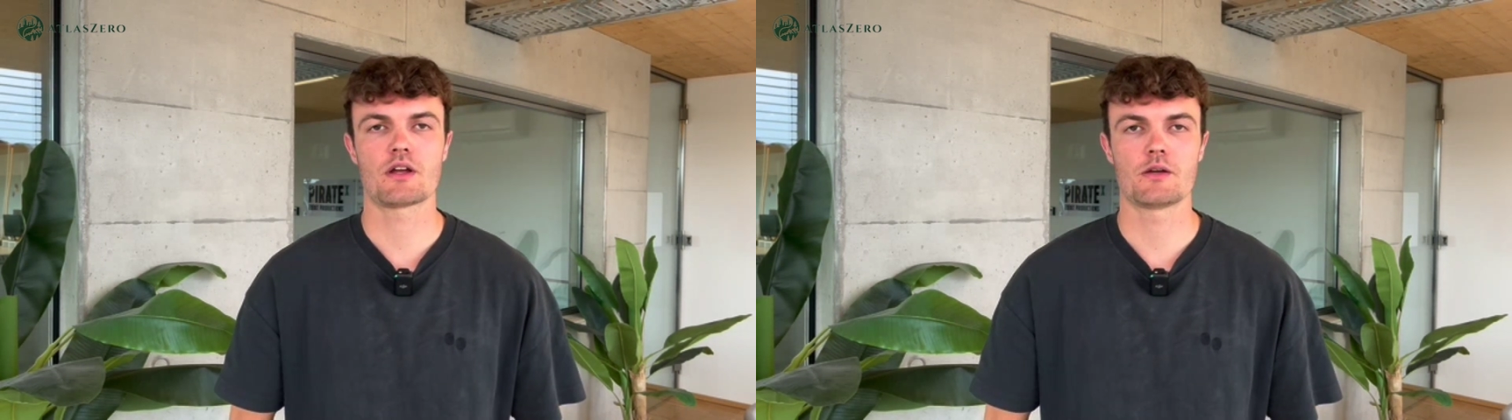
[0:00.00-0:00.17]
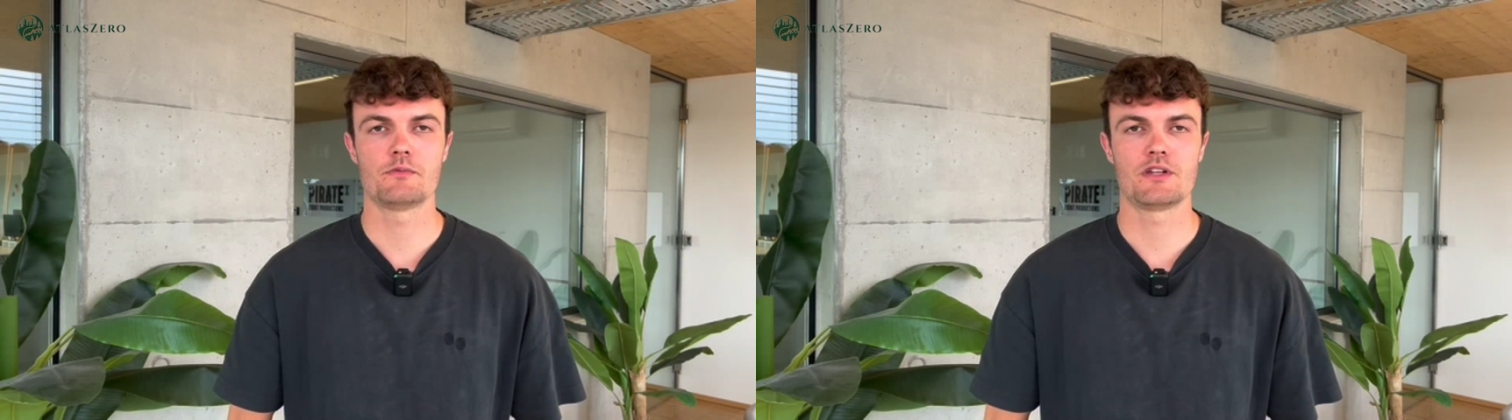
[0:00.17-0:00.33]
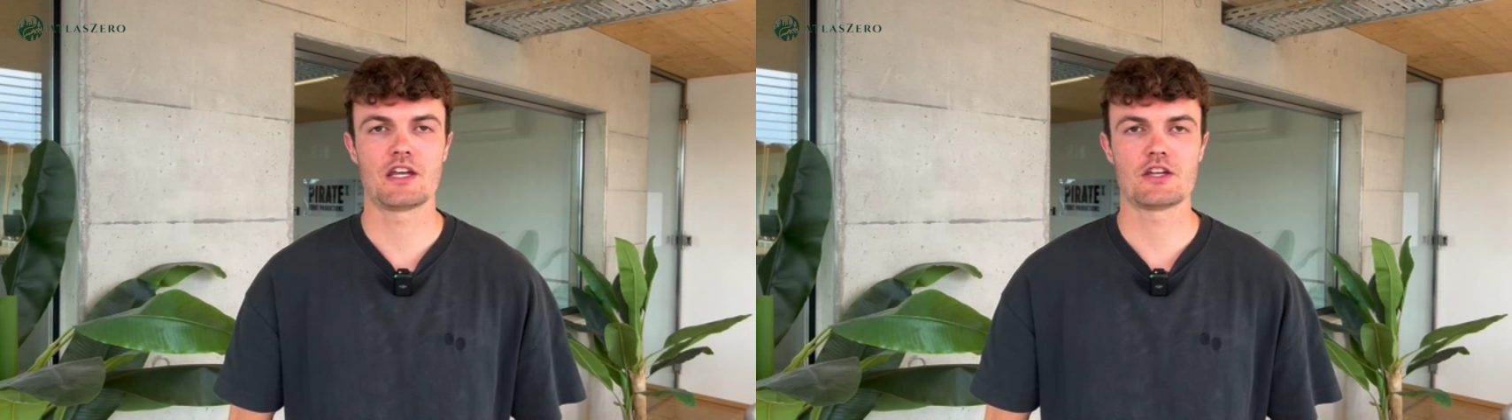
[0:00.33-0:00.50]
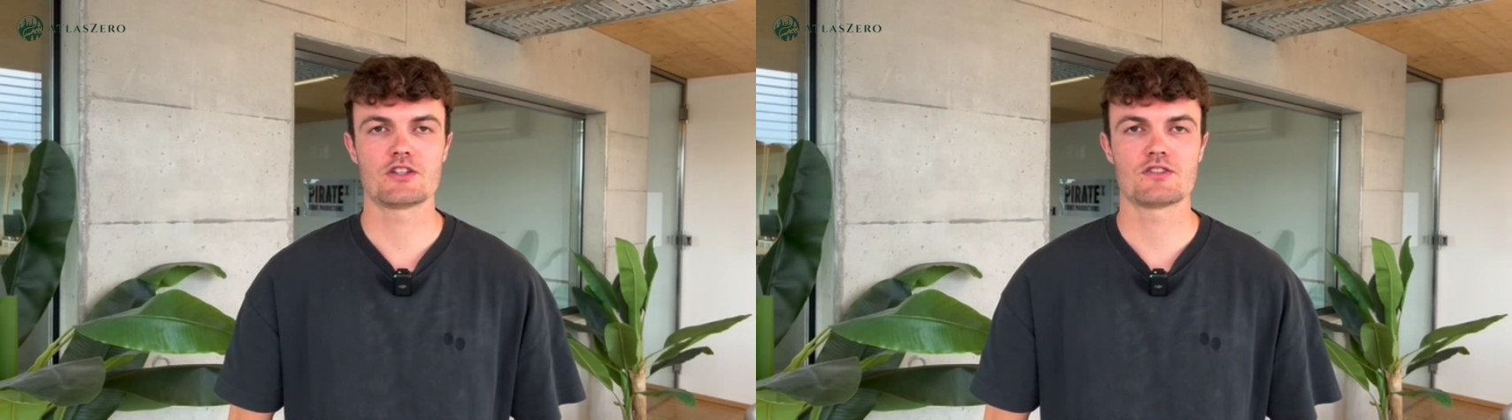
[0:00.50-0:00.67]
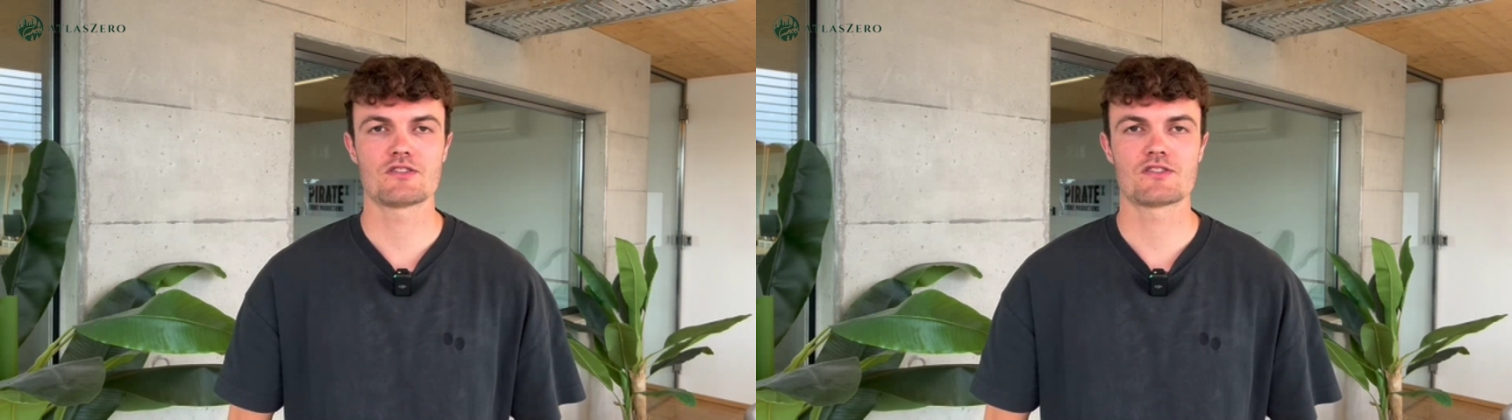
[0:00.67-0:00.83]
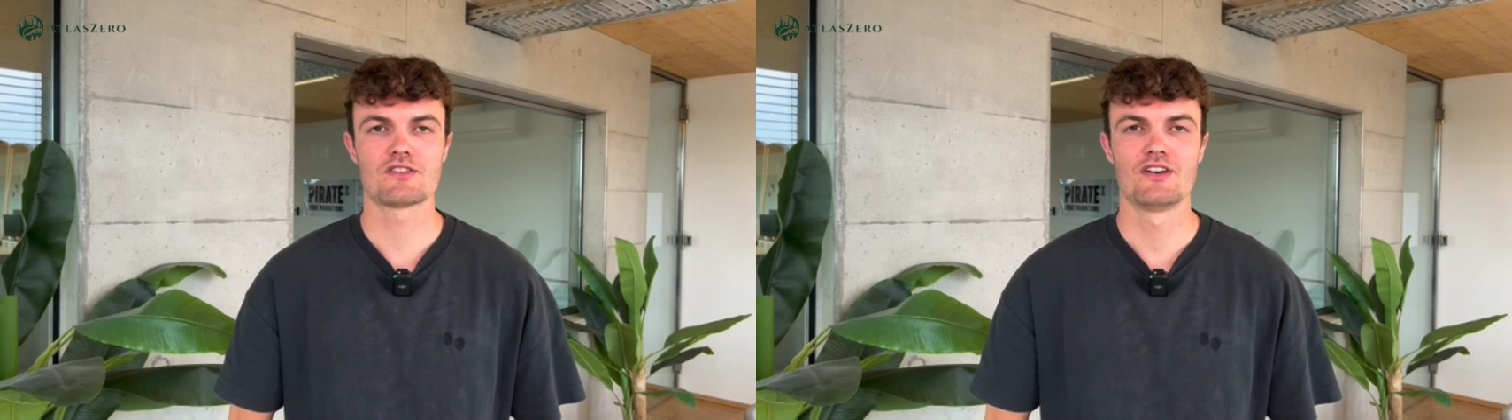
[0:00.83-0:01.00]

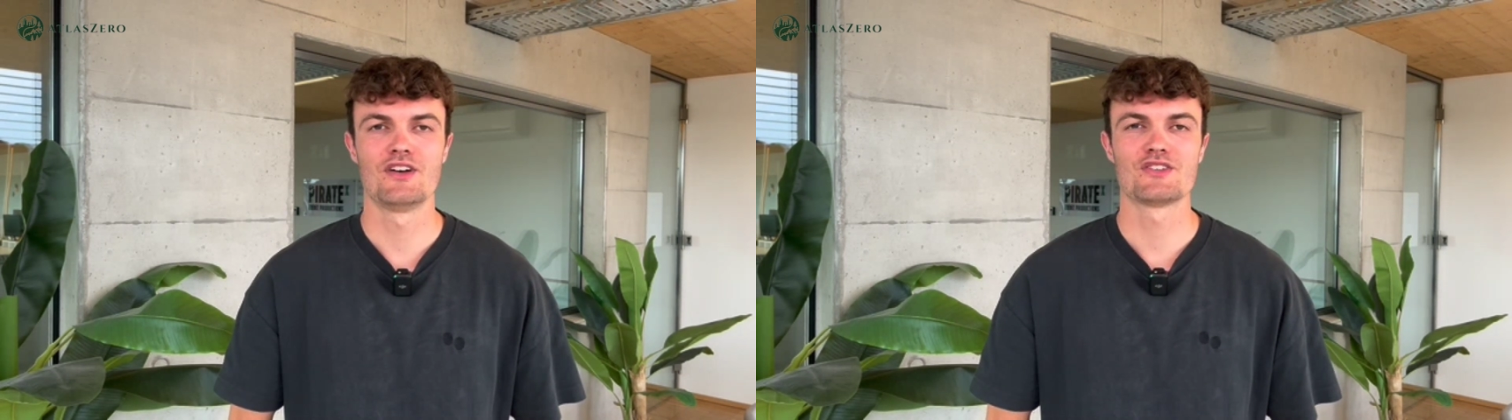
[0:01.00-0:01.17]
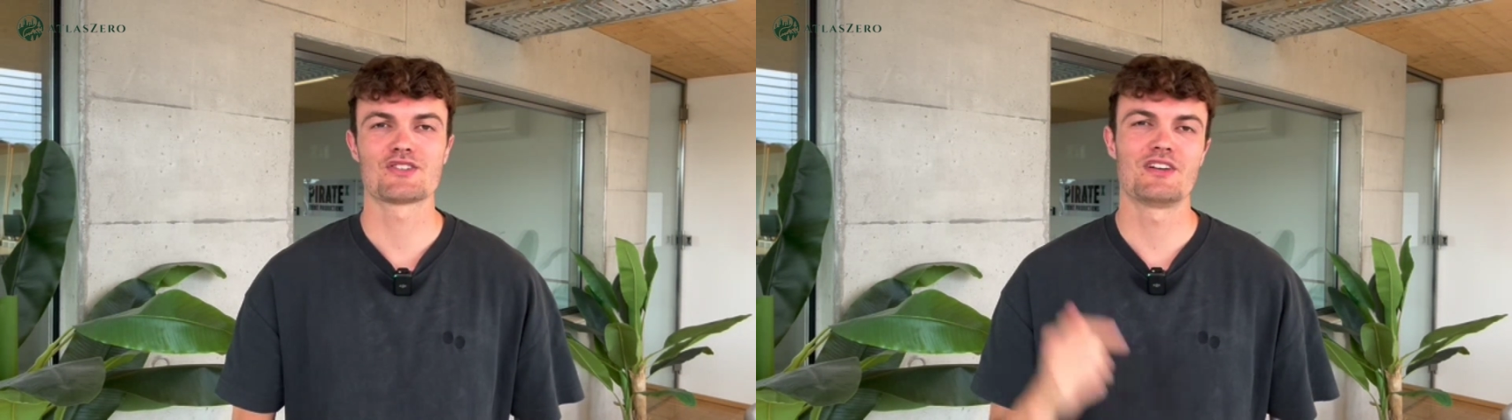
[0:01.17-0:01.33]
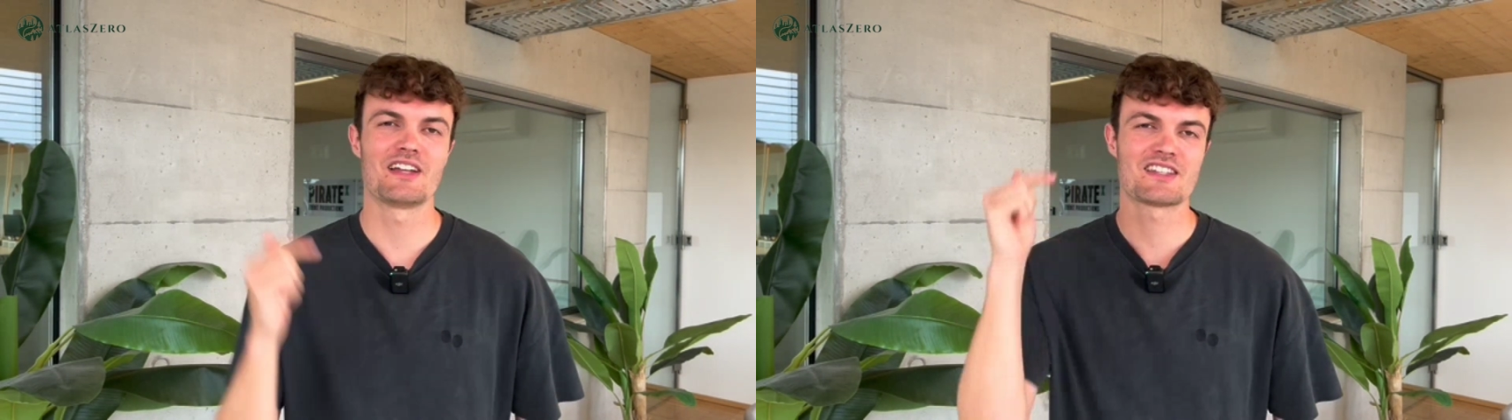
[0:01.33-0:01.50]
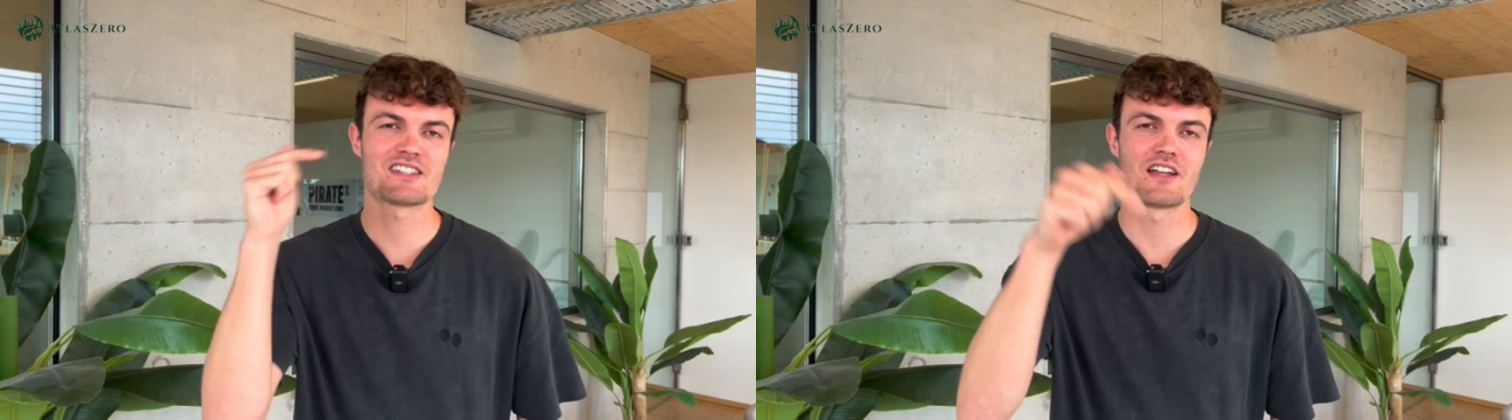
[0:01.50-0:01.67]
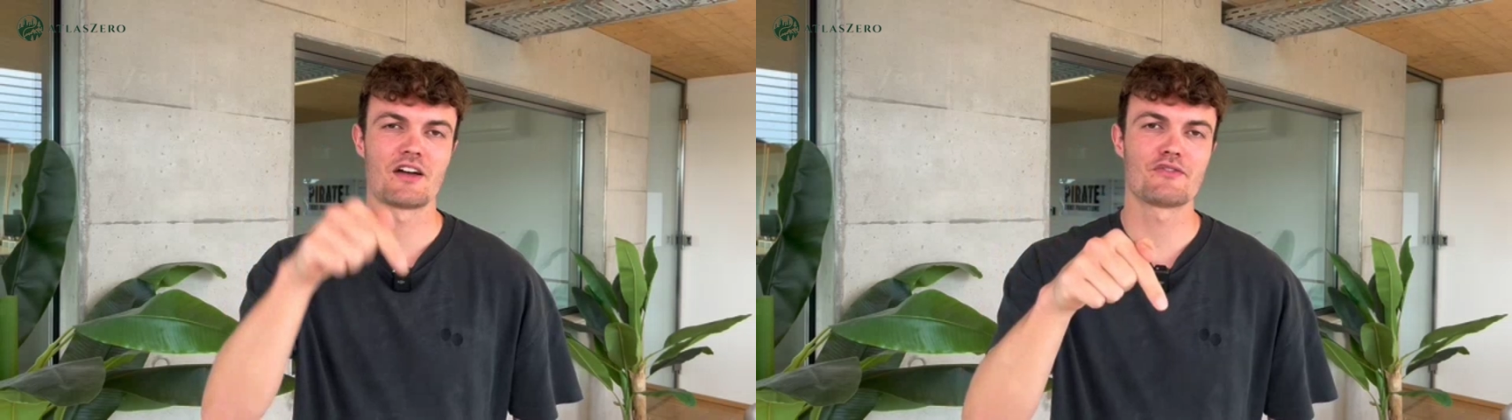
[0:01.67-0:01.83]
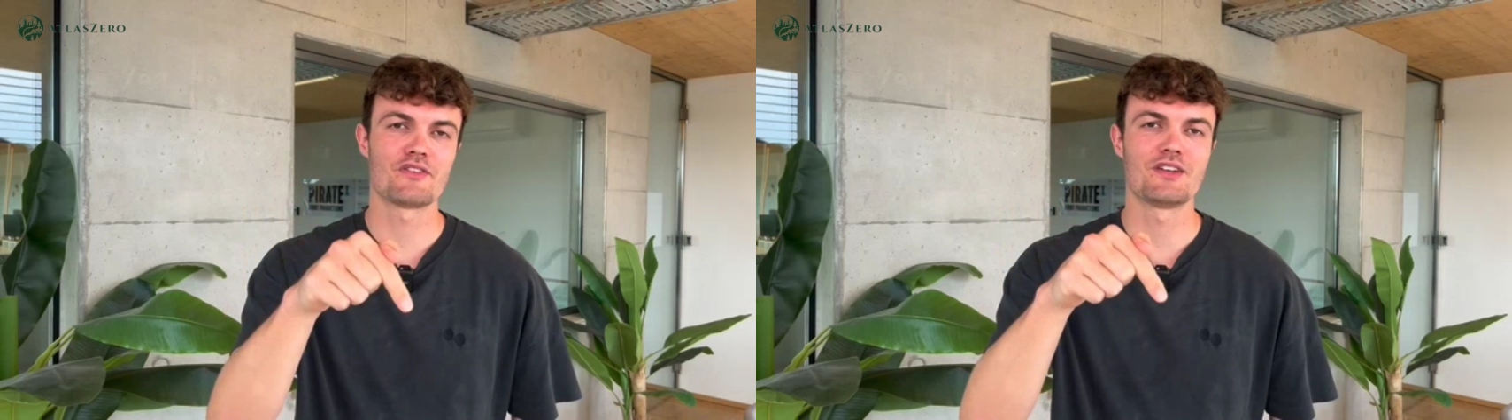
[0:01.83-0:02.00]
recommendations. So let's
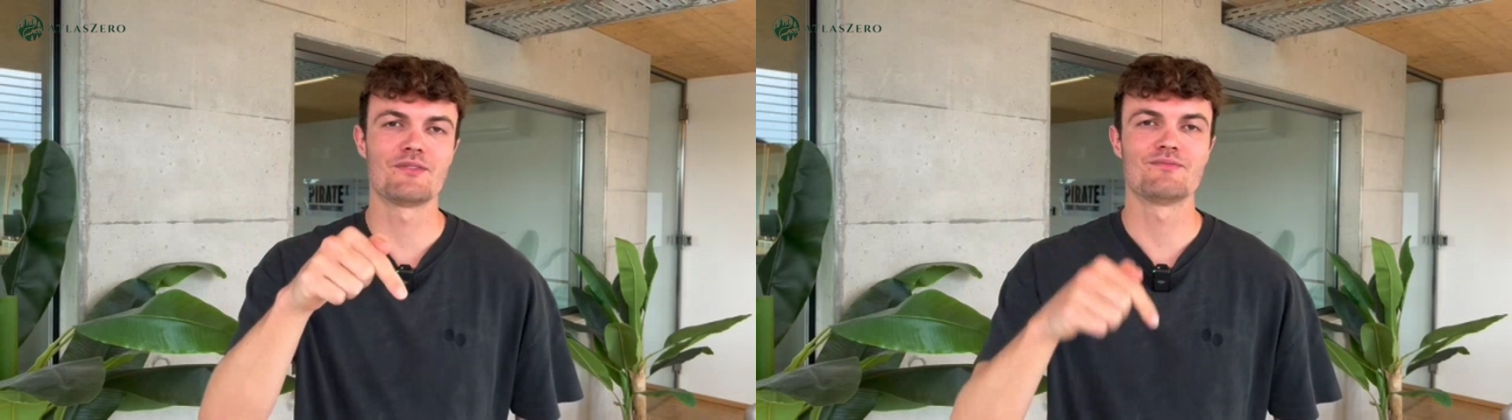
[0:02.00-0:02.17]
dive in.